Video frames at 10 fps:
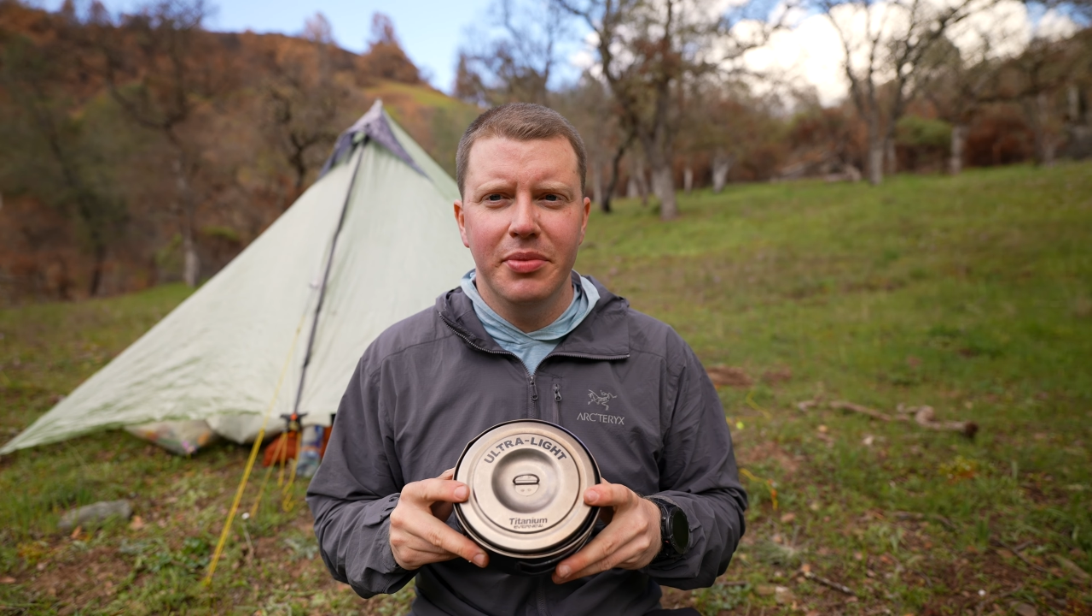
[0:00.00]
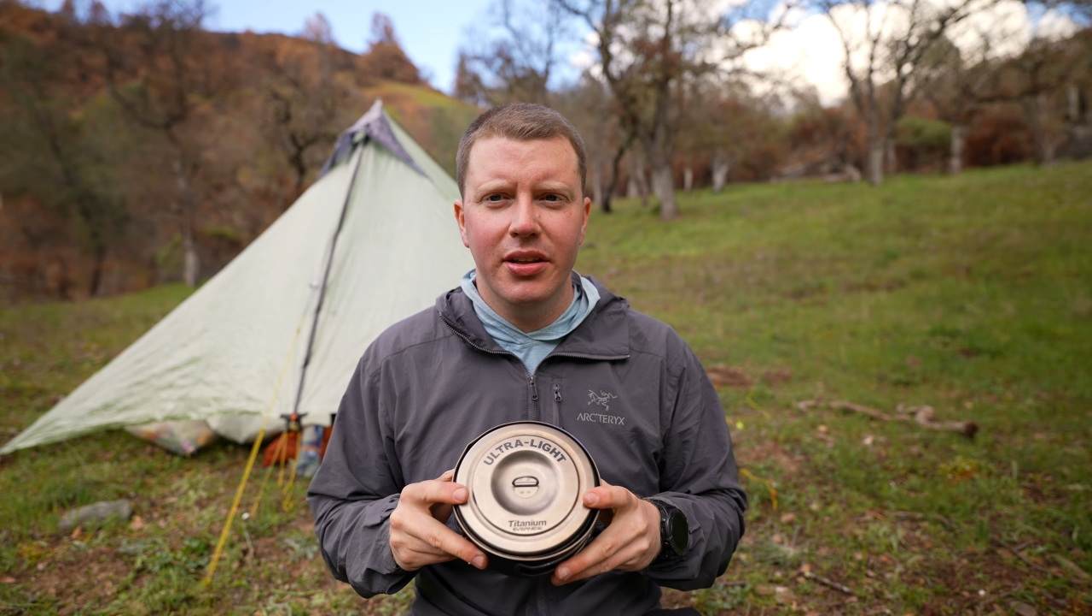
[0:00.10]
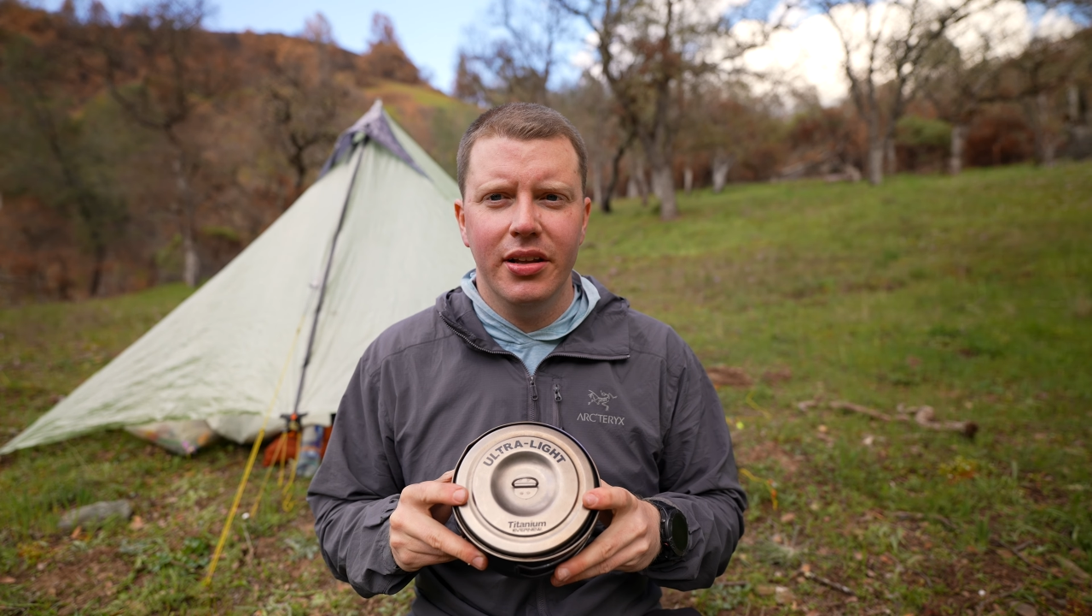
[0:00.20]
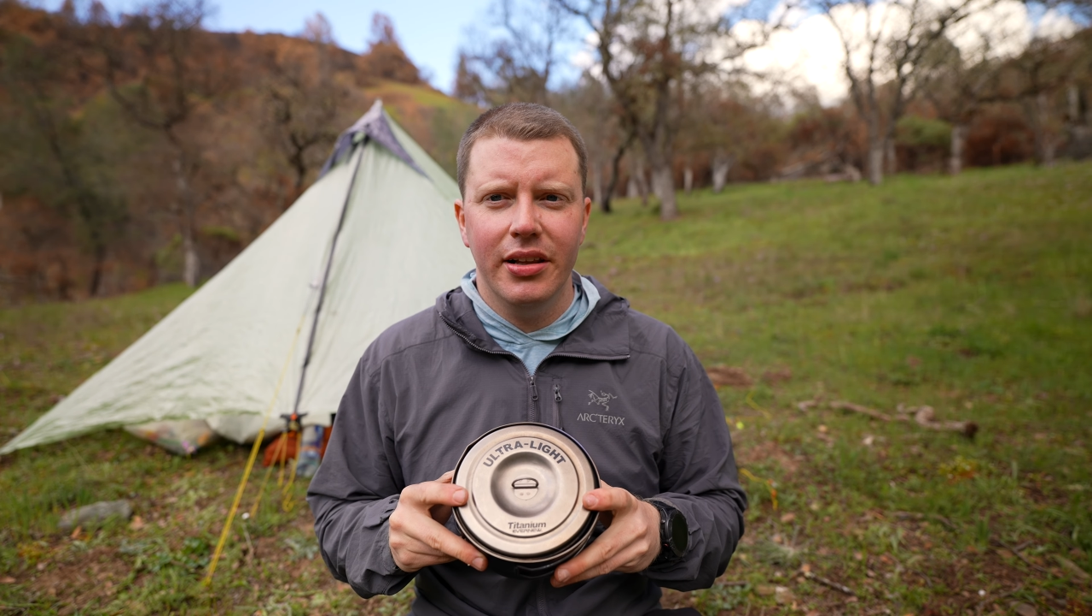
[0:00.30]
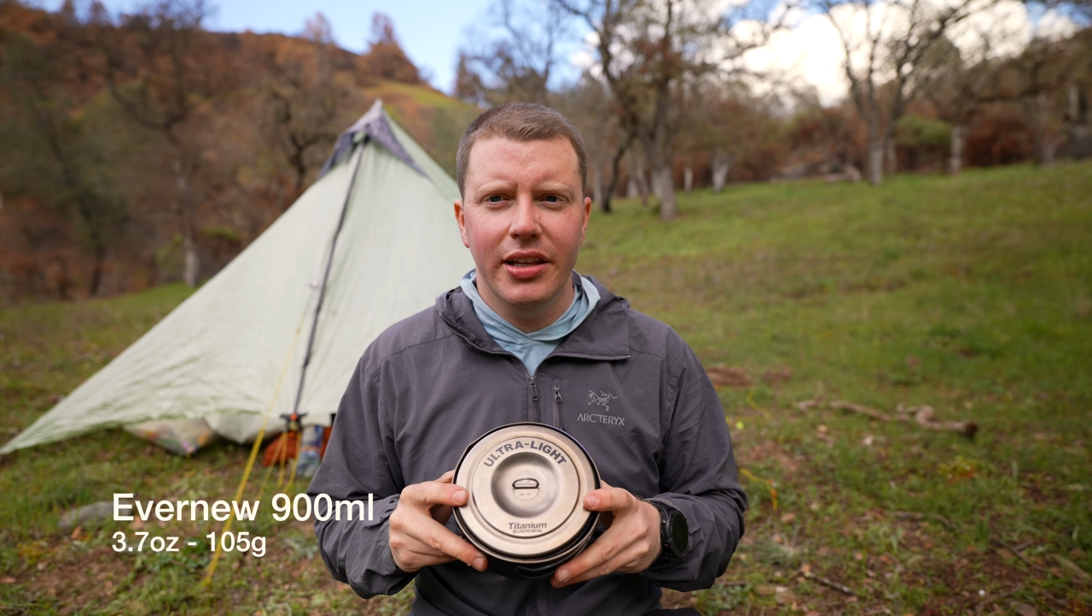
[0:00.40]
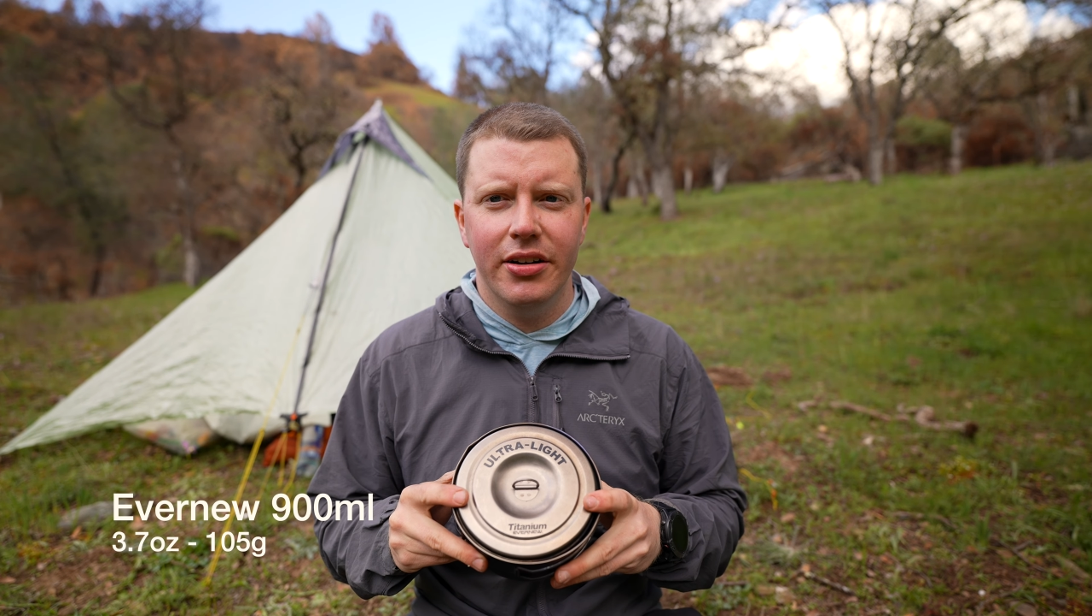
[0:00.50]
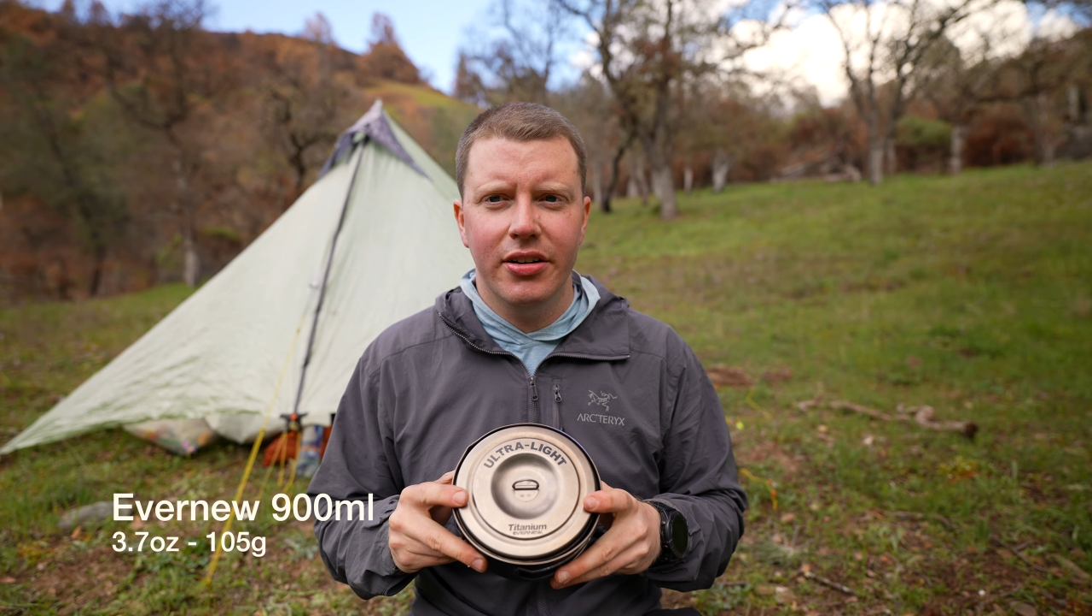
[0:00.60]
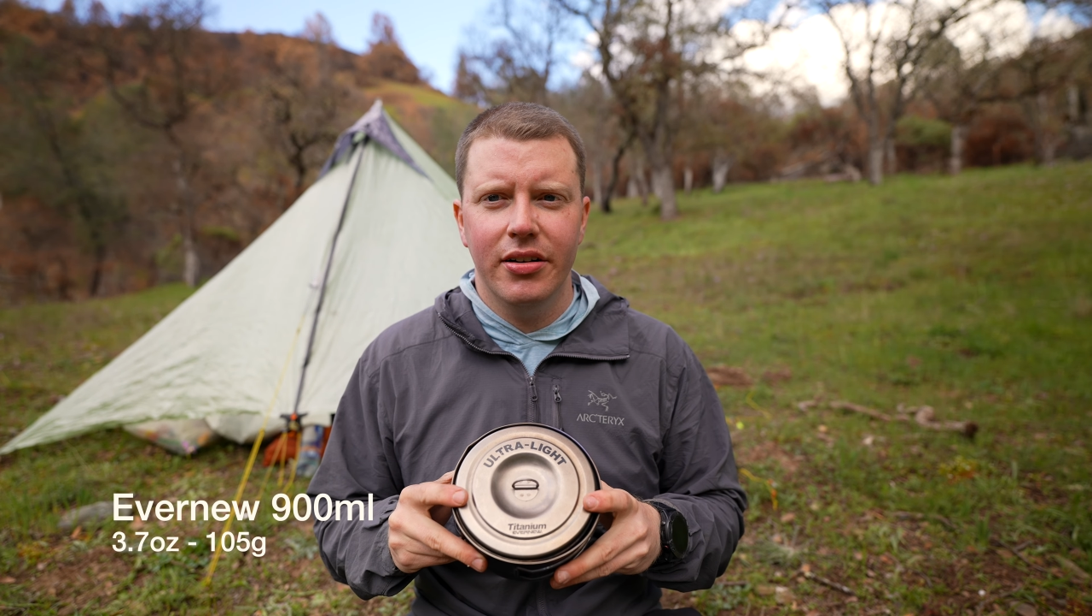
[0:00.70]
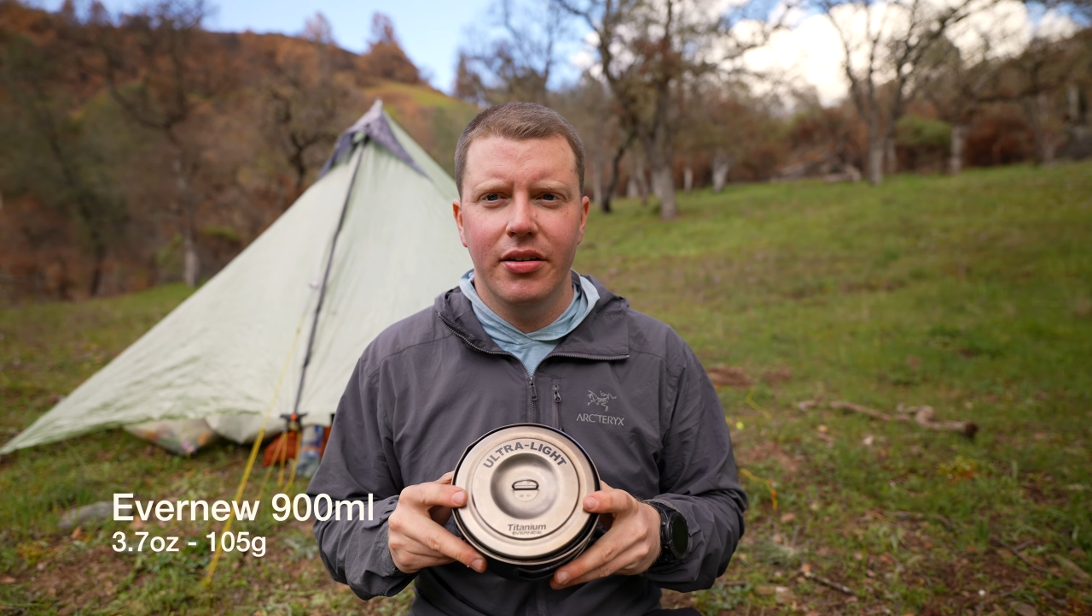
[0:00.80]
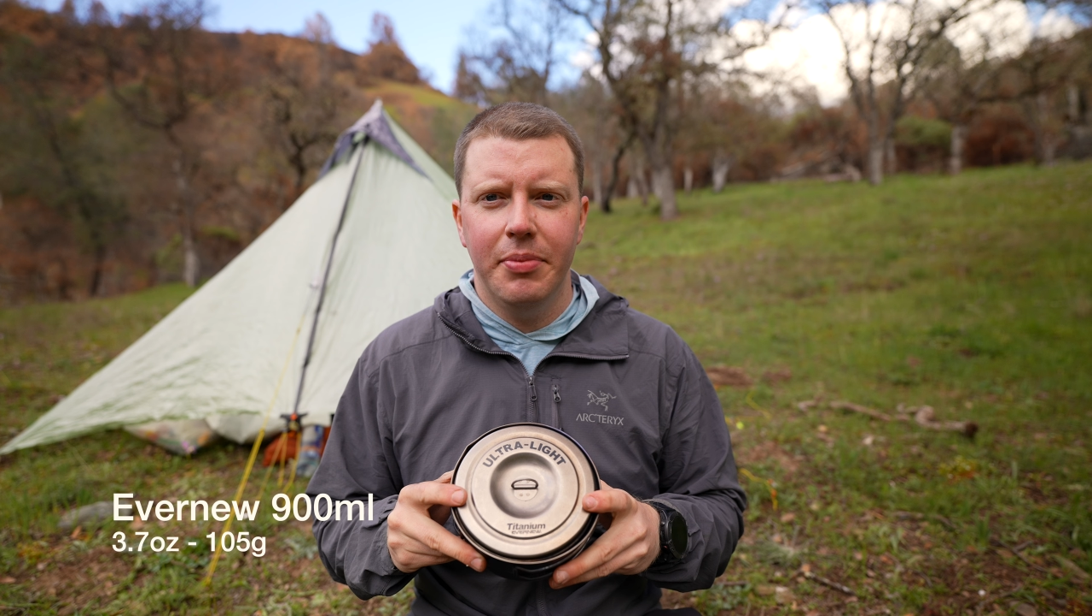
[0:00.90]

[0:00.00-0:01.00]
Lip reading: milliliter